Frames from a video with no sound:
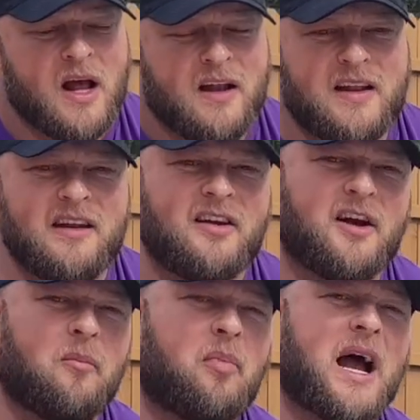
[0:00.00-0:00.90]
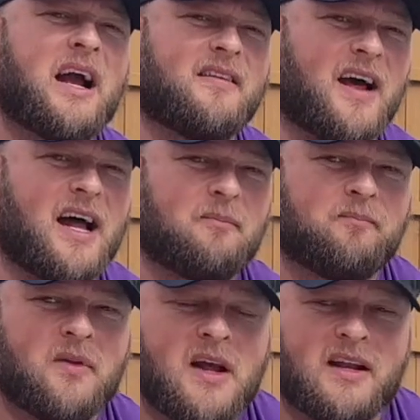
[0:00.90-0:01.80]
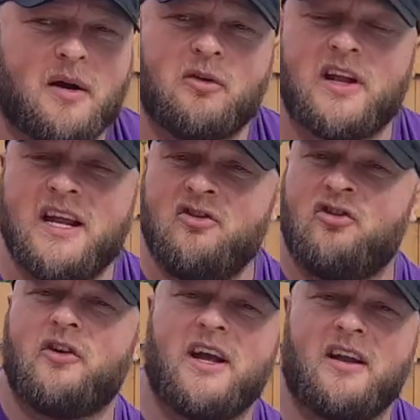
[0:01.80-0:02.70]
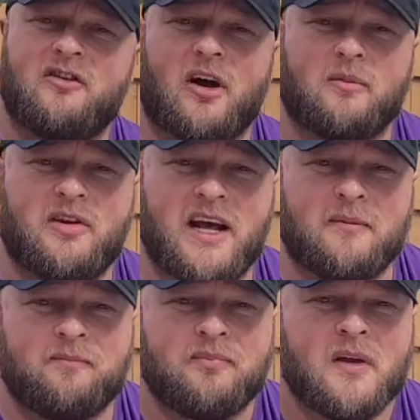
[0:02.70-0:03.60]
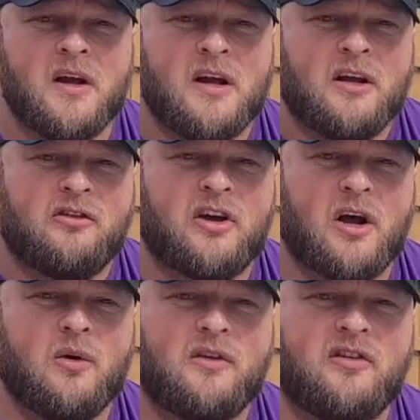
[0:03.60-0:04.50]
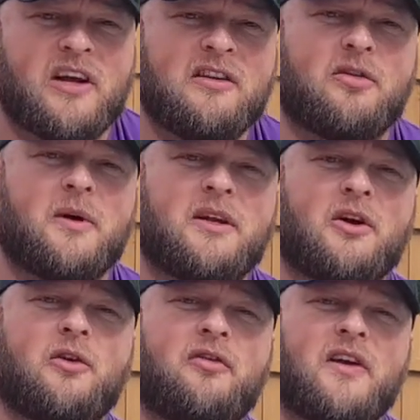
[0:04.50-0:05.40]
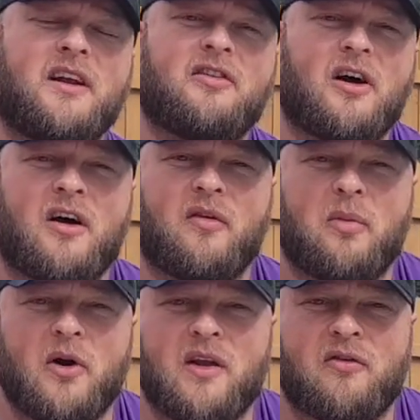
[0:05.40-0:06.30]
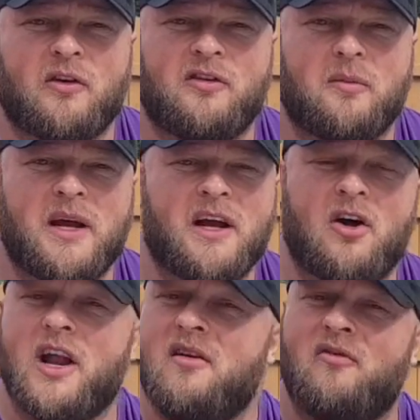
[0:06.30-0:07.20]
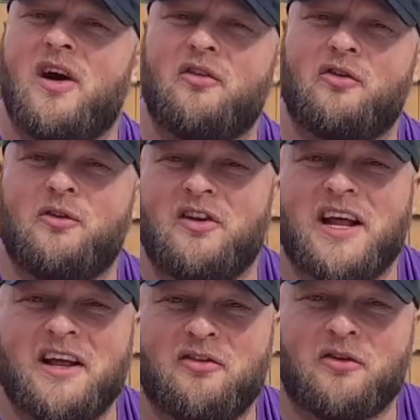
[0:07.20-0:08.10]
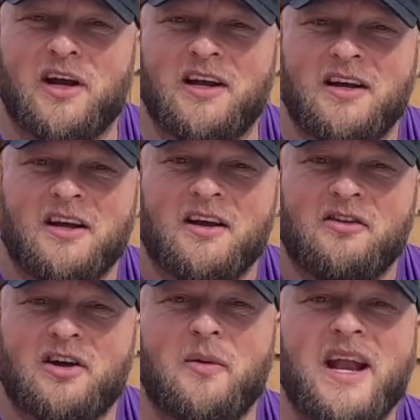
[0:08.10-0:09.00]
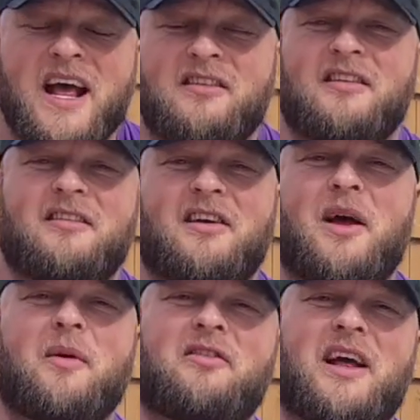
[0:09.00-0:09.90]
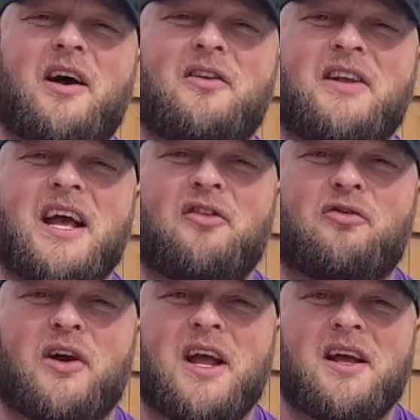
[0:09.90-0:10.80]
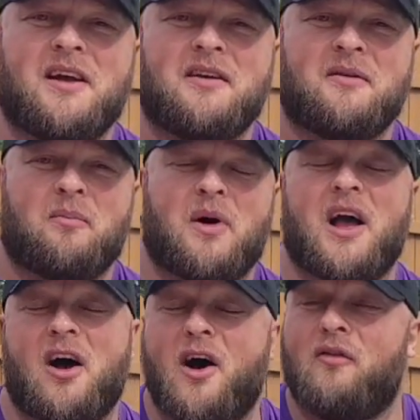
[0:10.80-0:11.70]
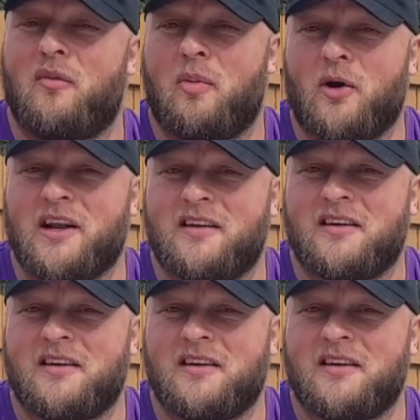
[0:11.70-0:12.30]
Then to compact that, there was an injury in the top 10. So the gentleman who'd finished half a point in front of me got an invite through to day 3. So in essence, I missed out on day 3 by half a point.